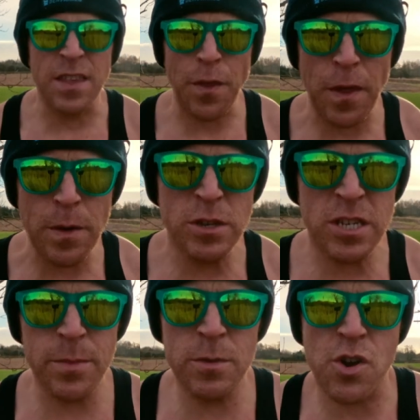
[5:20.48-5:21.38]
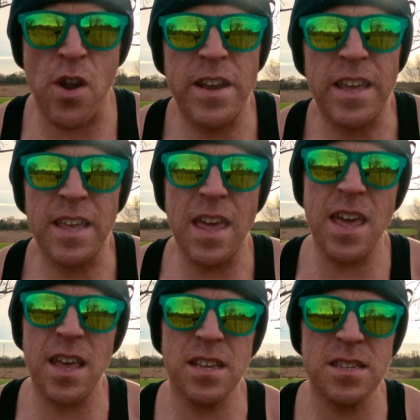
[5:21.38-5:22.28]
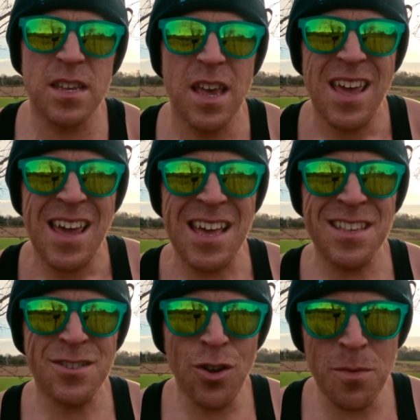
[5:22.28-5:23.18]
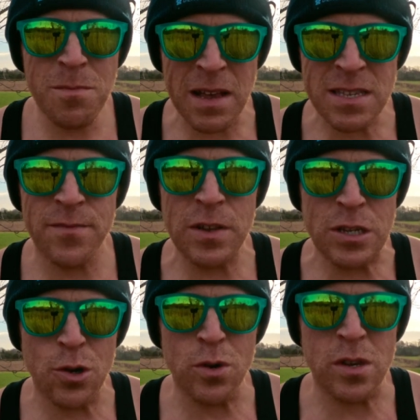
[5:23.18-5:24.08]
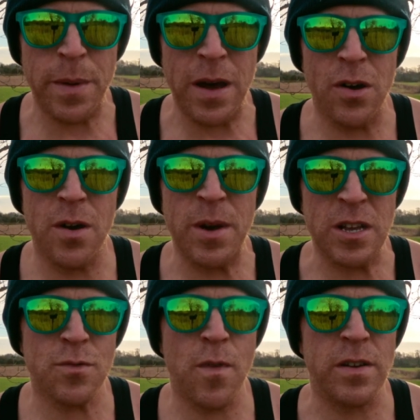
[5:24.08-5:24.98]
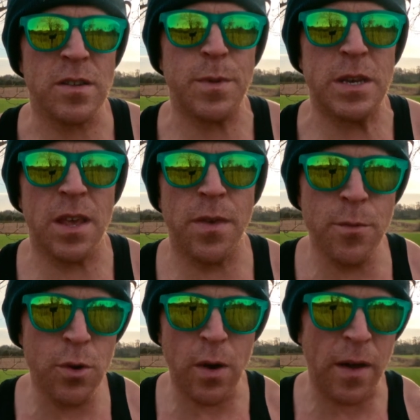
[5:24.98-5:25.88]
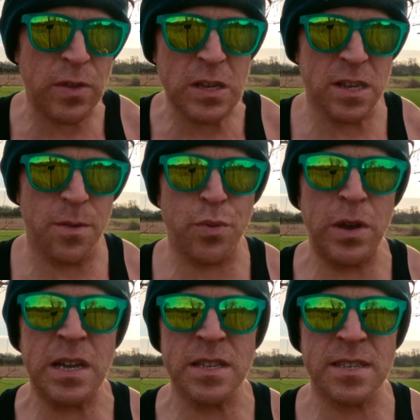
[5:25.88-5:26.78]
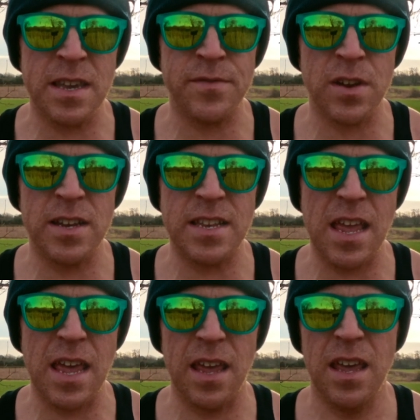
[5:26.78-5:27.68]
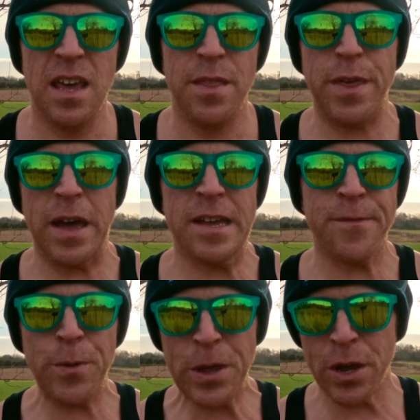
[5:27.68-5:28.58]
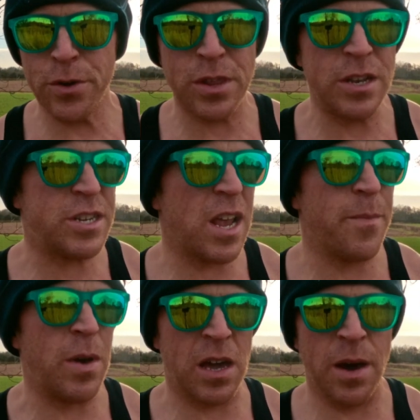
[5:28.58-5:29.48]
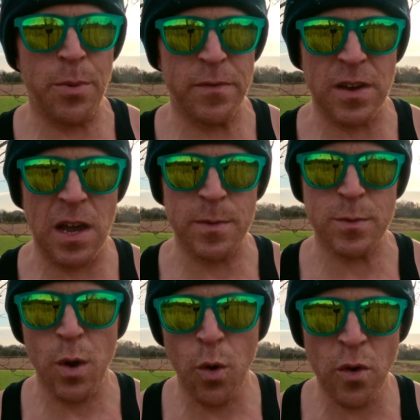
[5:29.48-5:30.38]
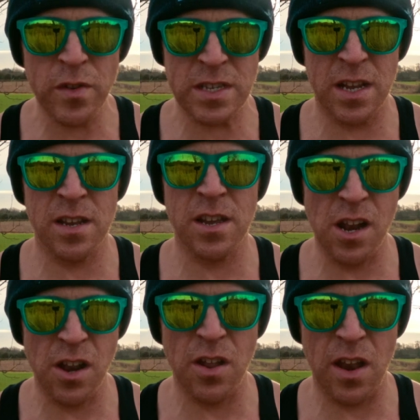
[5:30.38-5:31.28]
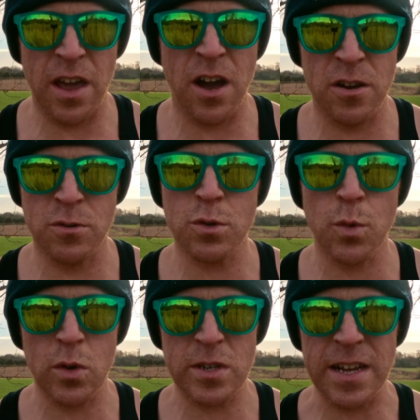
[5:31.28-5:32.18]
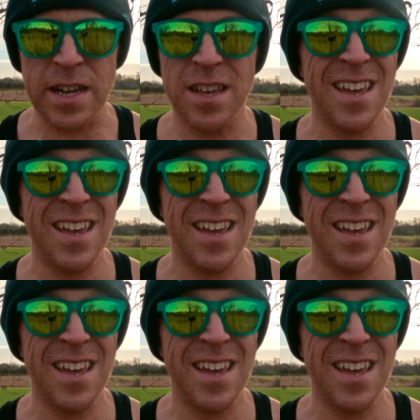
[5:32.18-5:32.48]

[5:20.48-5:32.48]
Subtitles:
the thing with gym training is it's not massively talked about amongst runners, because I think we all have this like preconceived idea that if we go to the gym a couple of times, we're all of a sudden going to look like Arnold Schwarzenegger.